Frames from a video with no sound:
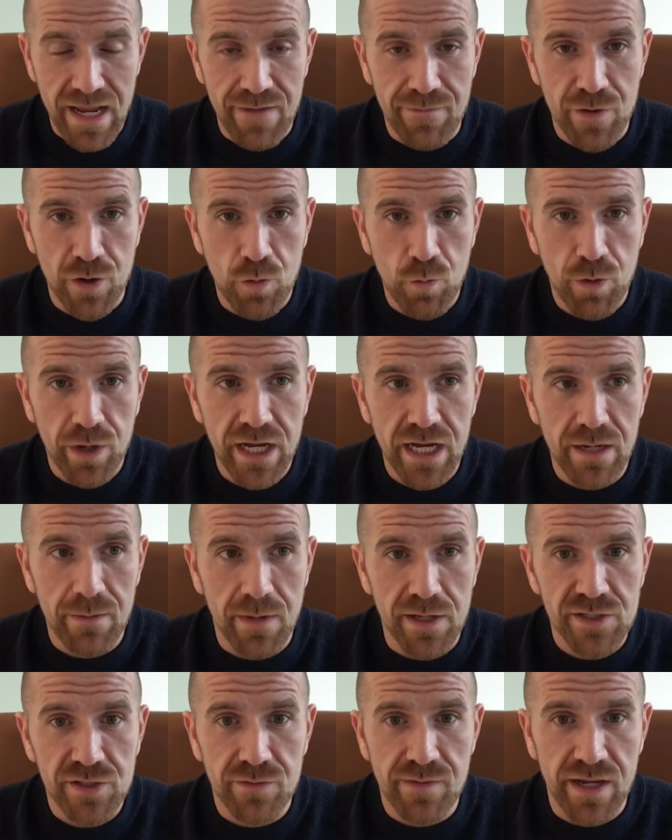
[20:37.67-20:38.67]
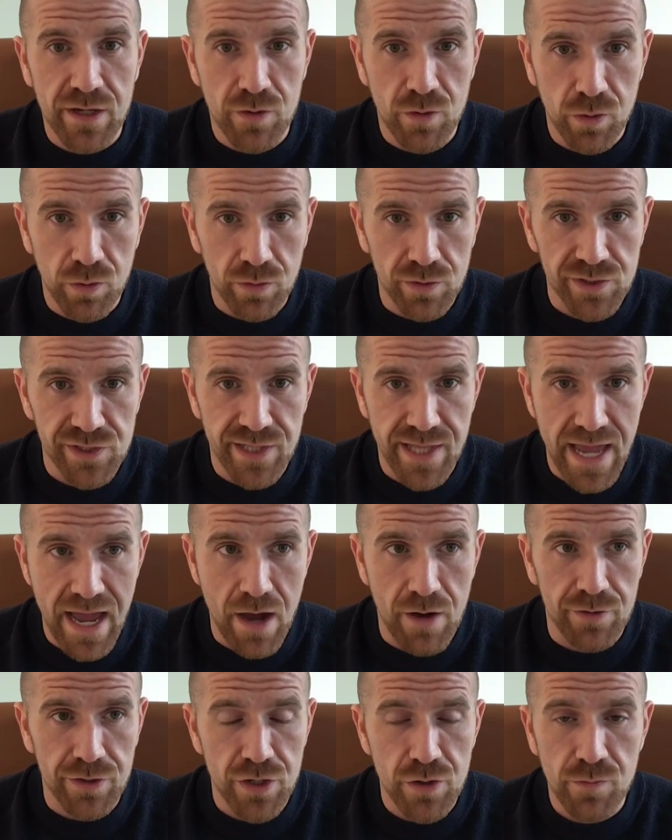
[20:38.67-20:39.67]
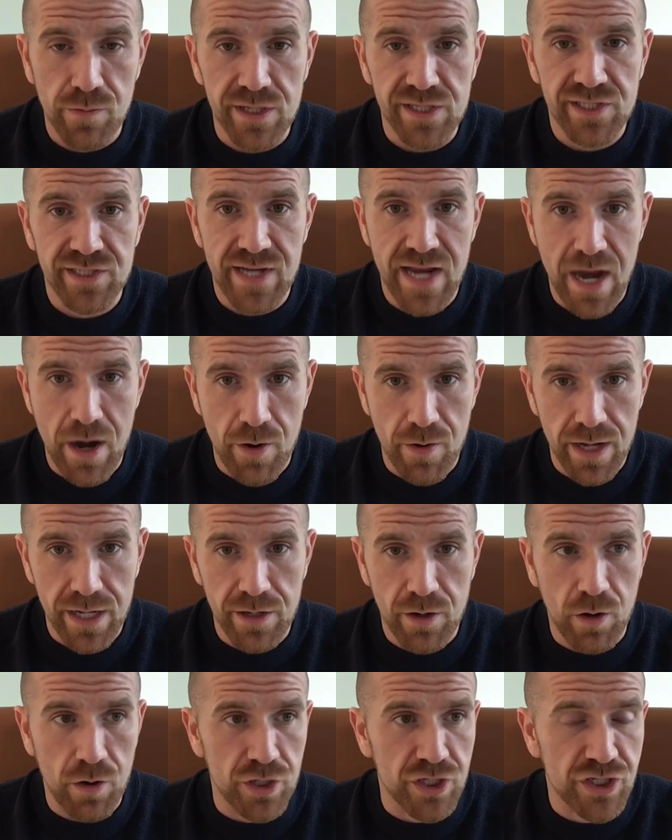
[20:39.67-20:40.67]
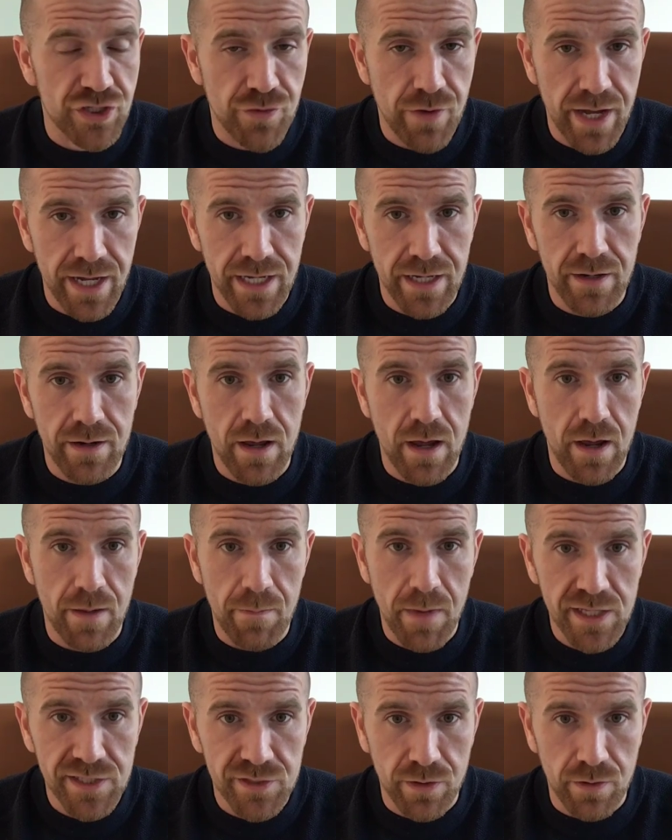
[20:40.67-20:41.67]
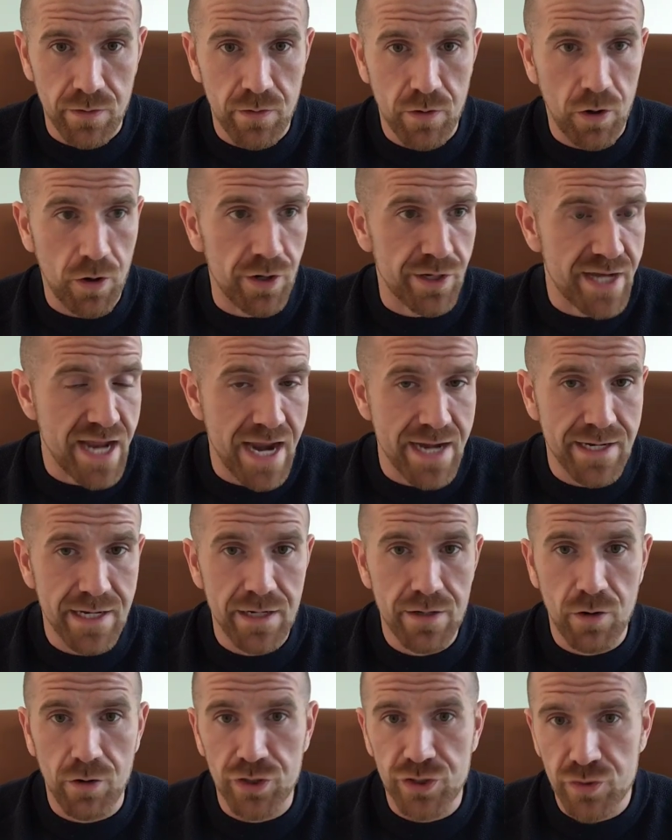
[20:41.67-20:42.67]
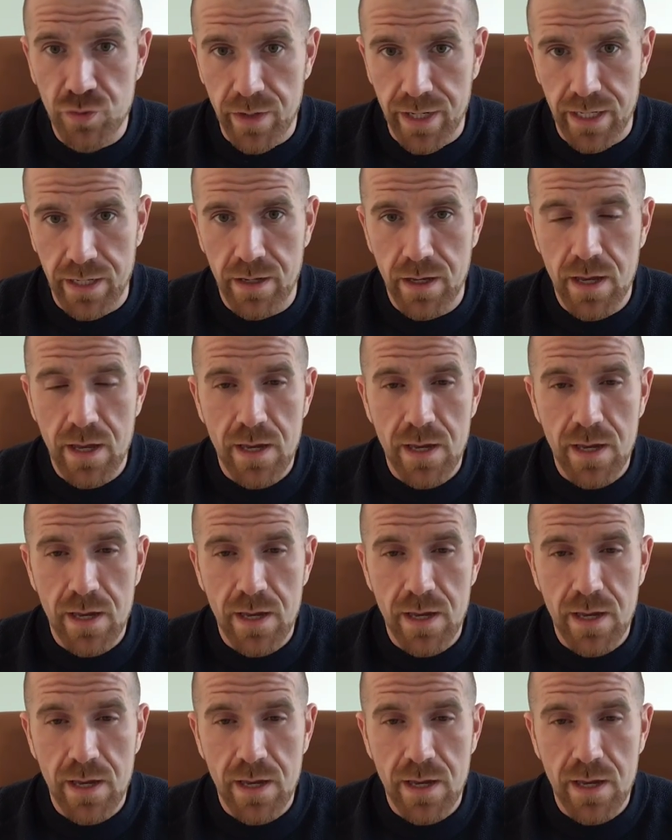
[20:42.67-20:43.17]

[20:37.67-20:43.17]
If you're working a muscle that cools down, you risk tearing or straining a muscle or a tendon or joint.